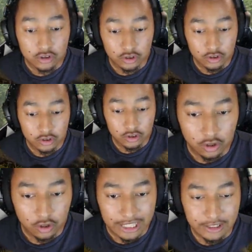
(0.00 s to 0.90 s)
So, hold
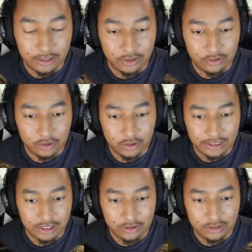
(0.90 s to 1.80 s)
on, I think you, you, I
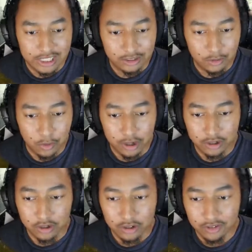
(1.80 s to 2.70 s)
think you take the
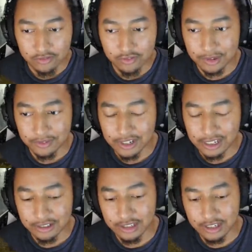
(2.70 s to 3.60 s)
water from the
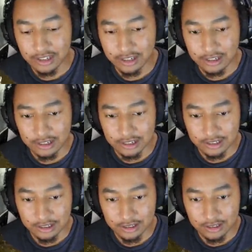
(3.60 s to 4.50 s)
fucking lake and
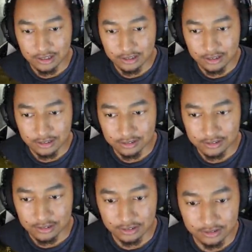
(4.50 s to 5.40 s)
then let's see.